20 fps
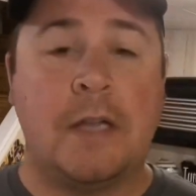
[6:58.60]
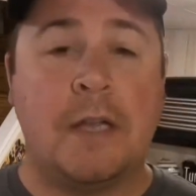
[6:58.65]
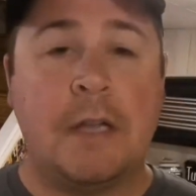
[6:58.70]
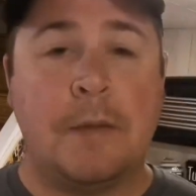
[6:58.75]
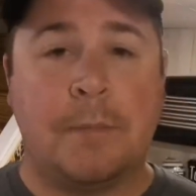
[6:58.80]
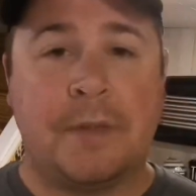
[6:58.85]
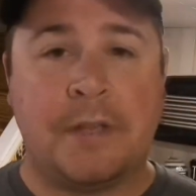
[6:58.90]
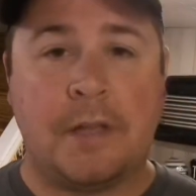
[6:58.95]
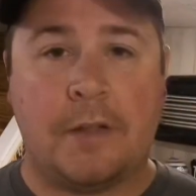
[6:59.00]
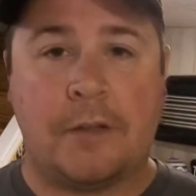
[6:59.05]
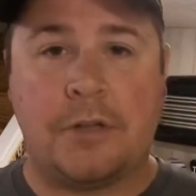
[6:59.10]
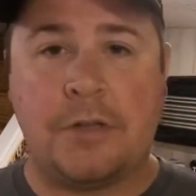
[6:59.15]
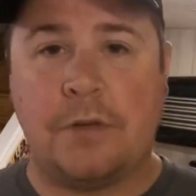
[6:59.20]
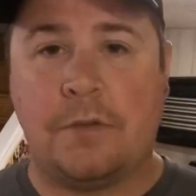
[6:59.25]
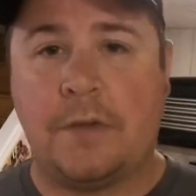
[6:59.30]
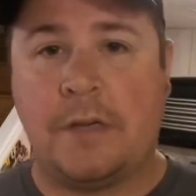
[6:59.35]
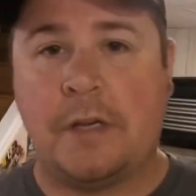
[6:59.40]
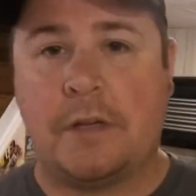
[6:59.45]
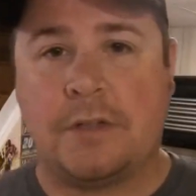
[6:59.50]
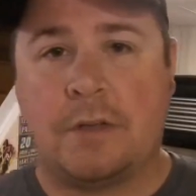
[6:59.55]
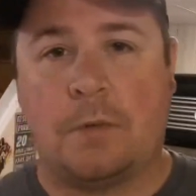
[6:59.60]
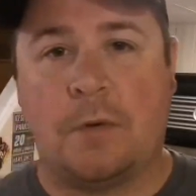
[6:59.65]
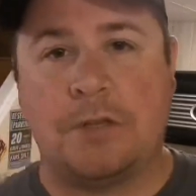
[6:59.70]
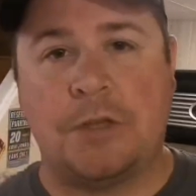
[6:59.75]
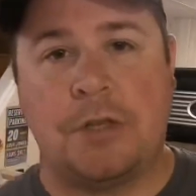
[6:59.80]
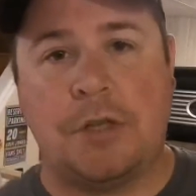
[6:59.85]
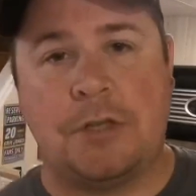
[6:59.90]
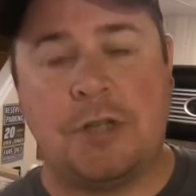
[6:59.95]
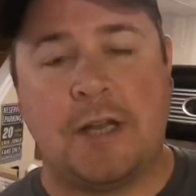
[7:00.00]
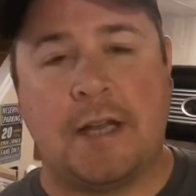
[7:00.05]
But the other two videos I want
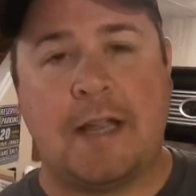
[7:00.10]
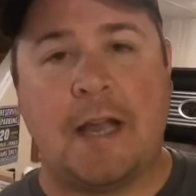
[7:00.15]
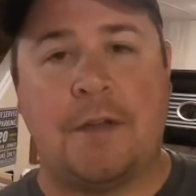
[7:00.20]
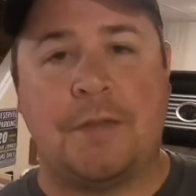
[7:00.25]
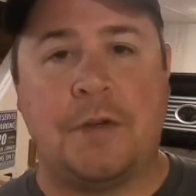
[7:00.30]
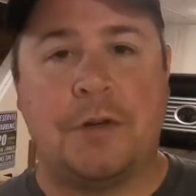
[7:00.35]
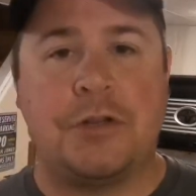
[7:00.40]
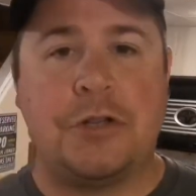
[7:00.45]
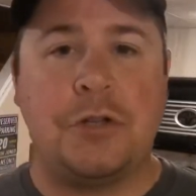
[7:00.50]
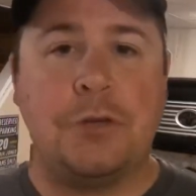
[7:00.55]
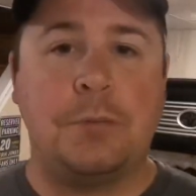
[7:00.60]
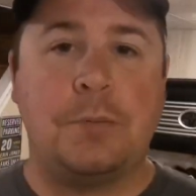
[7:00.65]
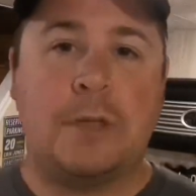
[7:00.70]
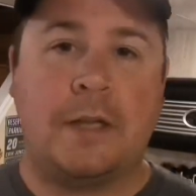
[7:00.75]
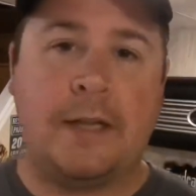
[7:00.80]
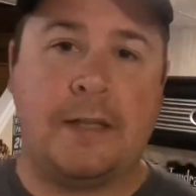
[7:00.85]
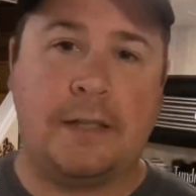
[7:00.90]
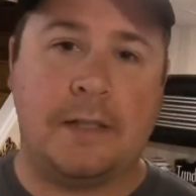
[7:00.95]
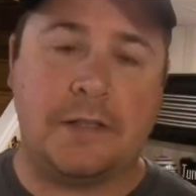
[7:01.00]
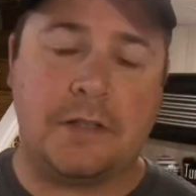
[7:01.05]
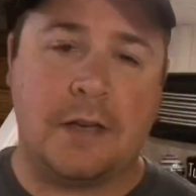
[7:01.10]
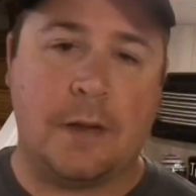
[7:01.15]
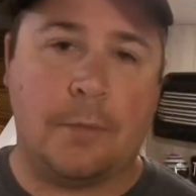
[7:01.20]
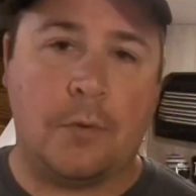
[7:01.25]
you to check out, they're two playlists. Number